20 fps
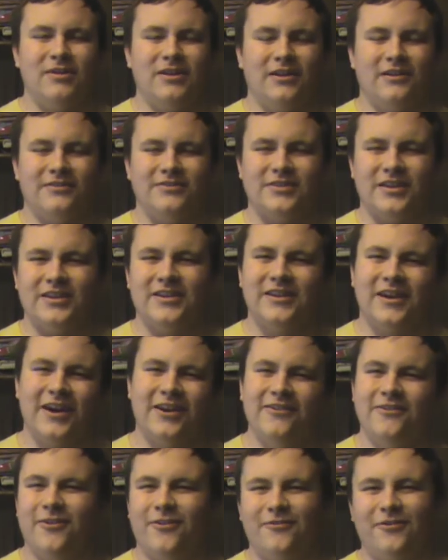and I was like,
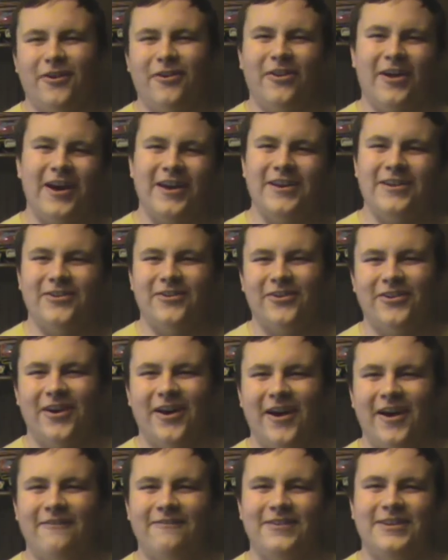I don't know if I'll like it or
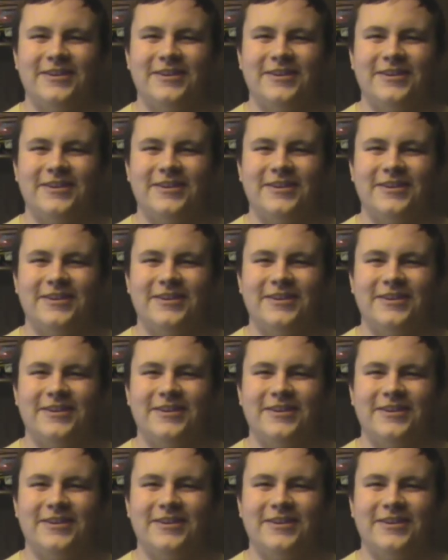not,